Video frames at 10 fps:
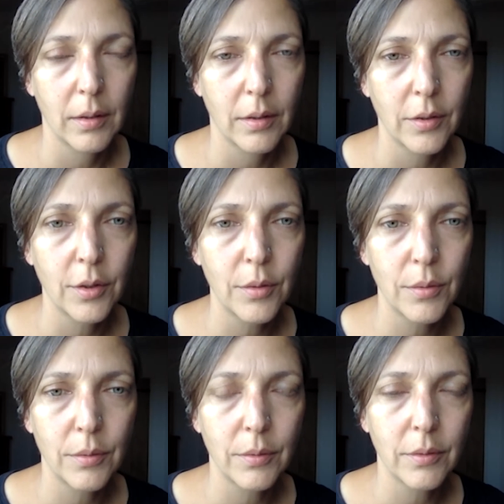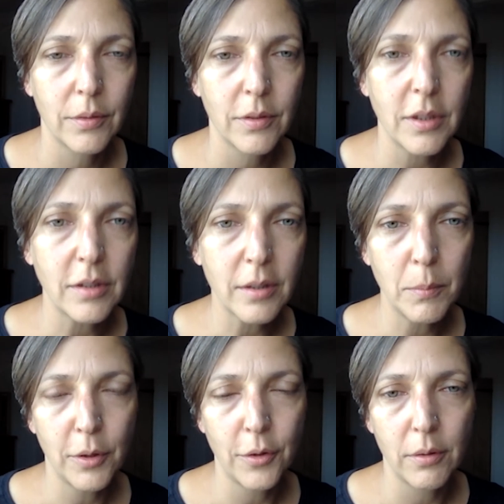So, since the
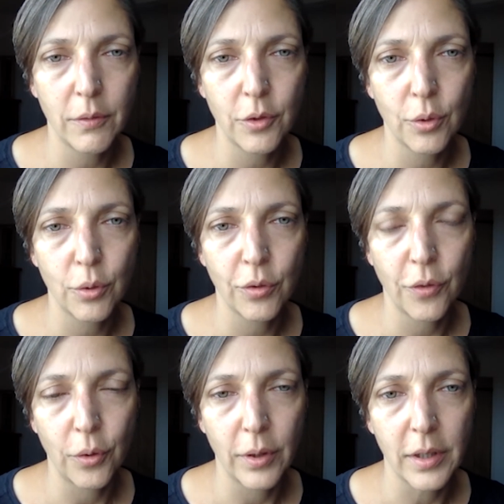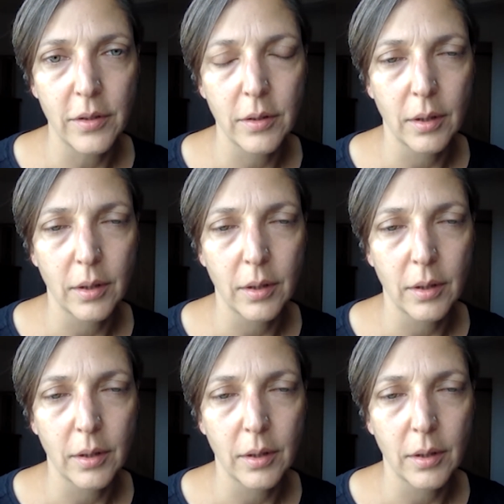murder of George Floyd